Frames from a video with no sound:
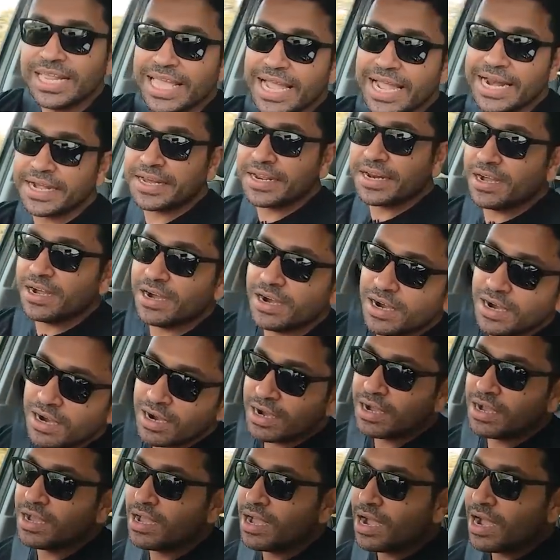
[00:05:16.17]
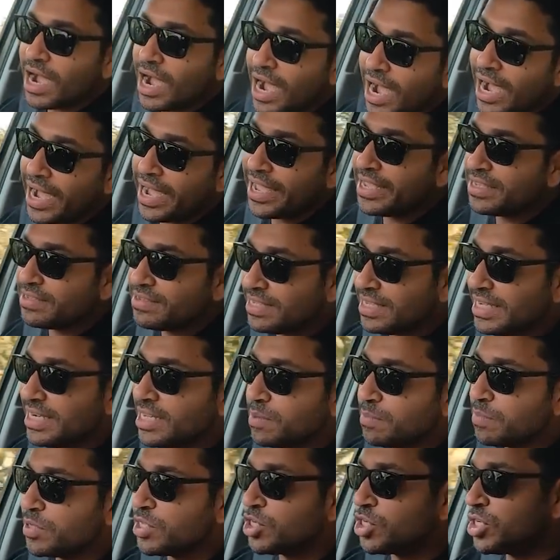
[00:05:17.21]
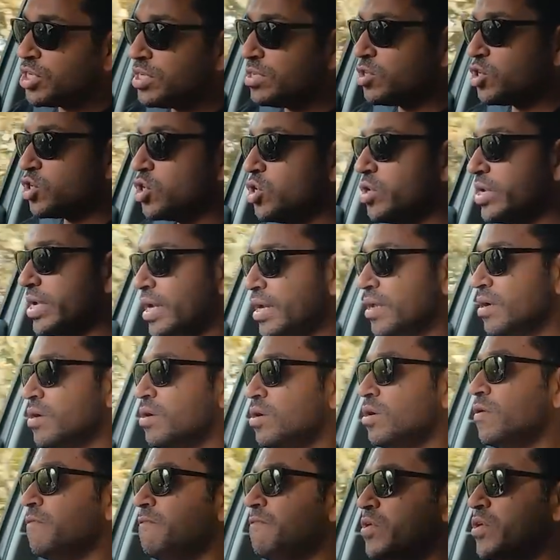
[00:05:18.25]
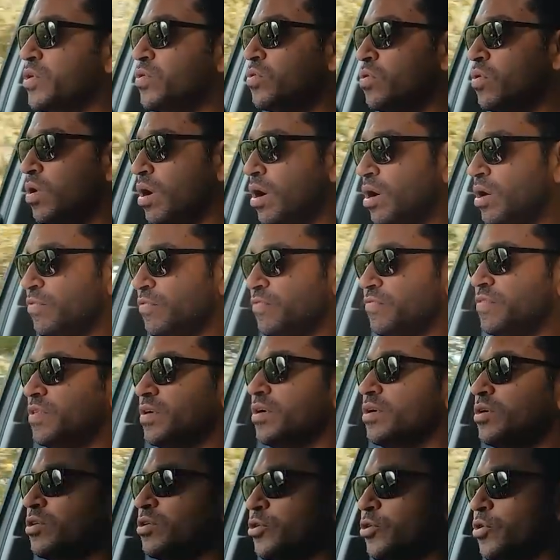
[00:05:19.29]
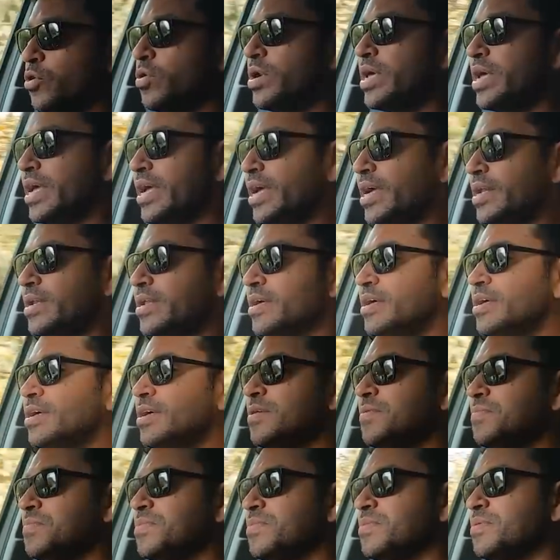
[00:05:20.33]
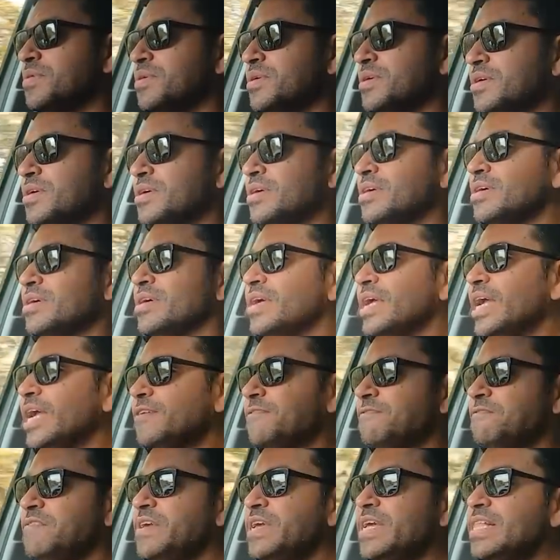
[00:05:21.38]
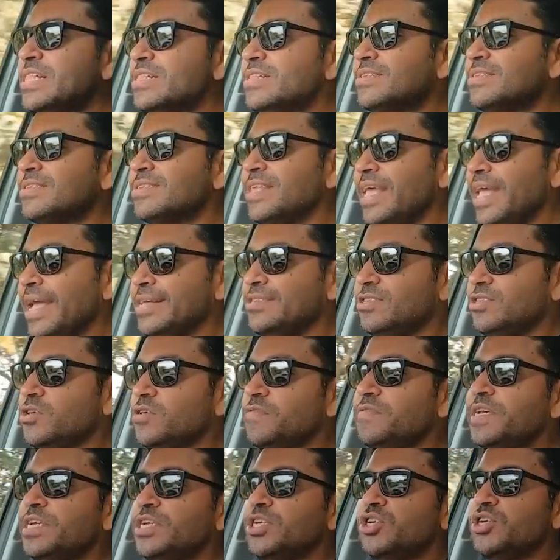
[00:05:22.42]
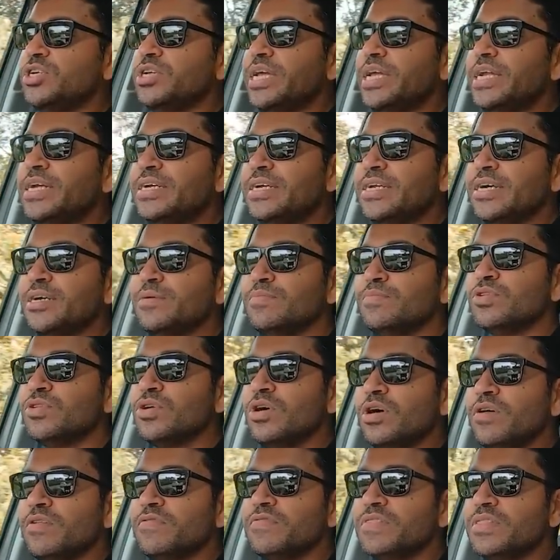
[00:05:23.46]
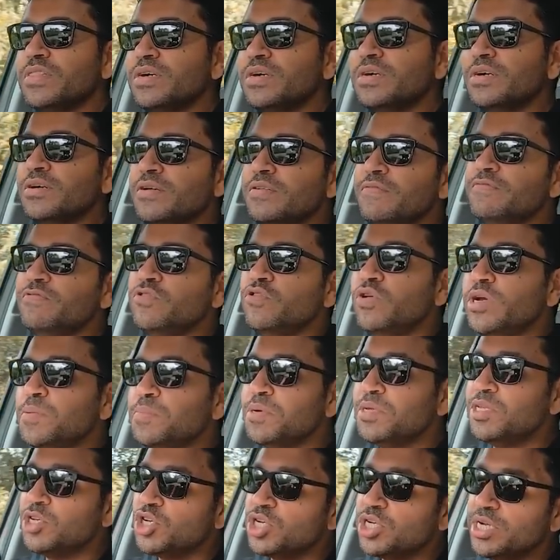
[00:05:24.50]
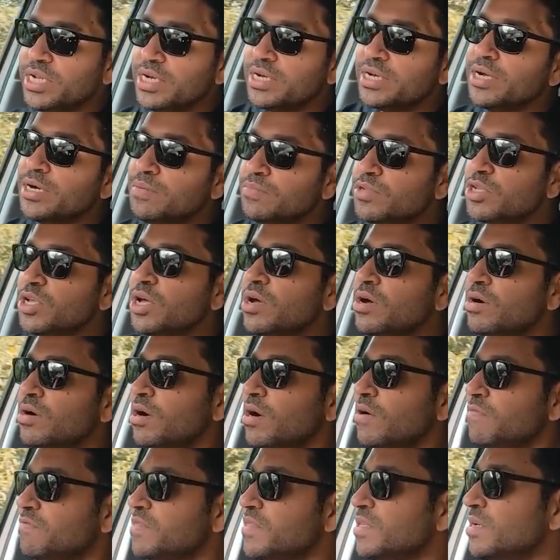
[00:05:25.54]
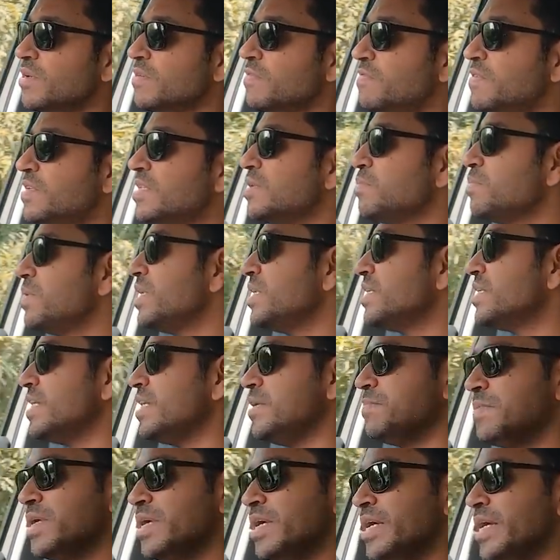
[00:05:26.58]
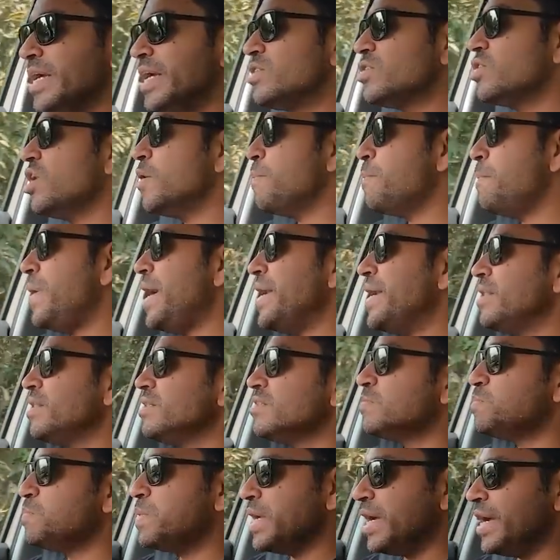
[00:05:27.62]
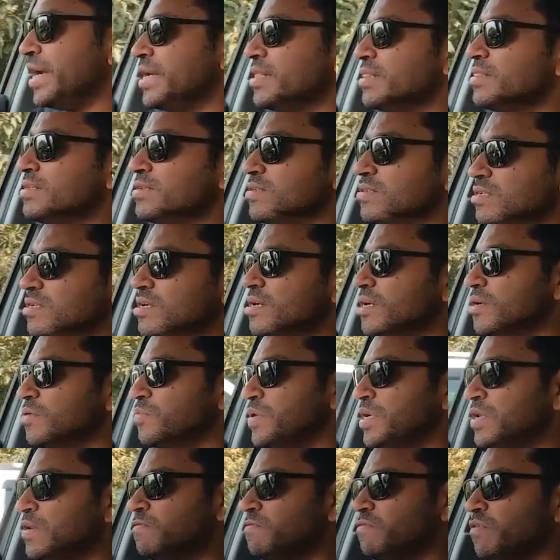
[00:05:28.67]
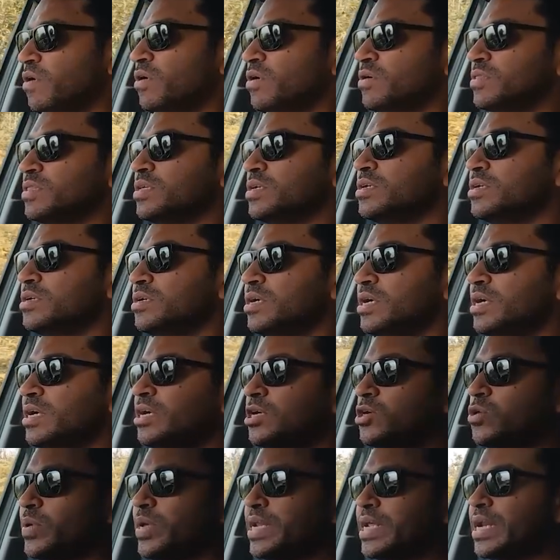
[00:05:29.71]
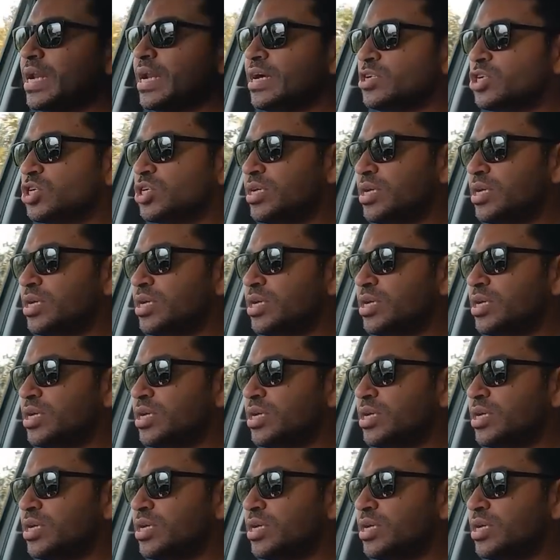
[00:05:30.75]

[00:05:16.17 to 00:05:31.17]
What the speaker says: get a high seating position, so you get a good view of the road ahead. It feels SUV-ish in terms of the viewing position, in terms of the visibility. It's got paddles behind the steering wheel for the twin clutch